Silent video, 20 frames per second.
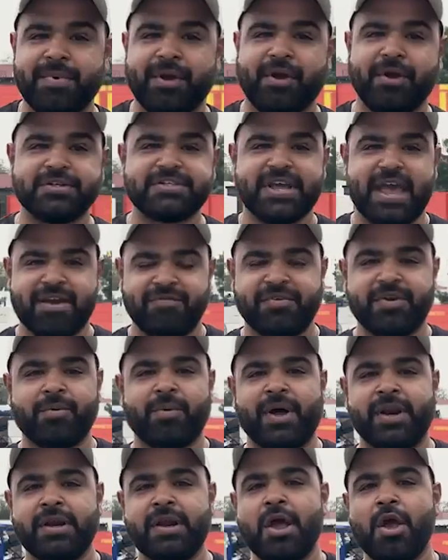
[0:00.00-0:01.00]
because
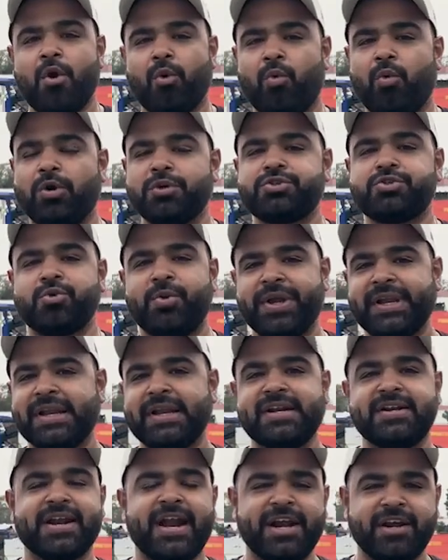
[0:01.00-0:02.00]
everyone was showing
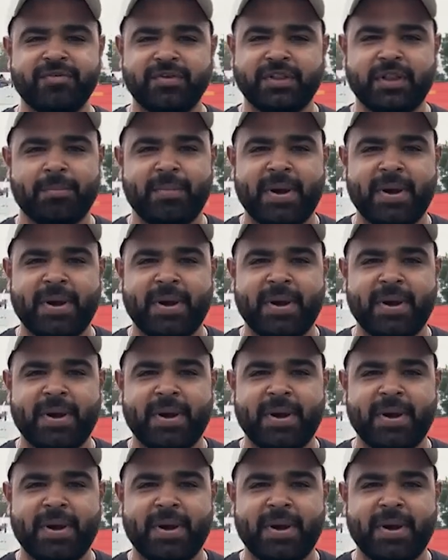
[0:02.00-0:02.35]
intent with the